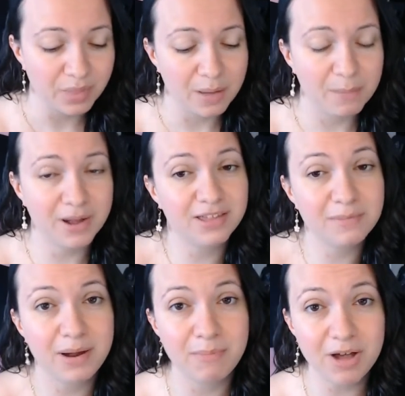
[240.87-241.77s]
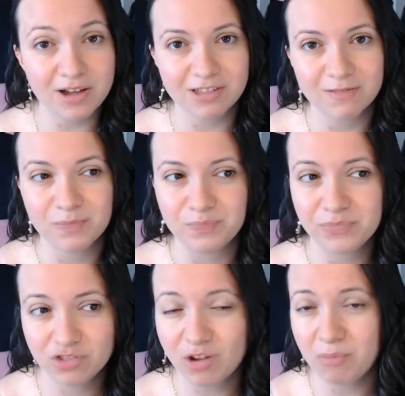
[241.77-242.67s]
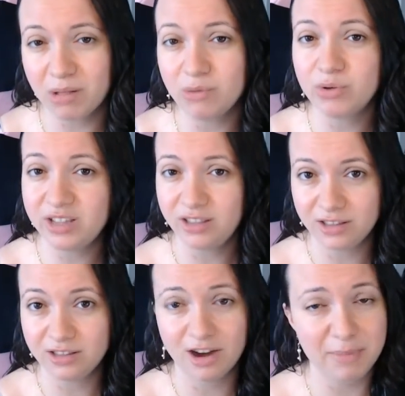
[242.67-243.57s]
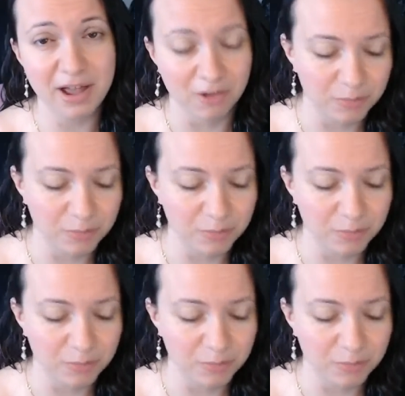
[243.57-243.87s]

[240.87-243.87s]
But it's in my box, so I probably will eat the entire bag.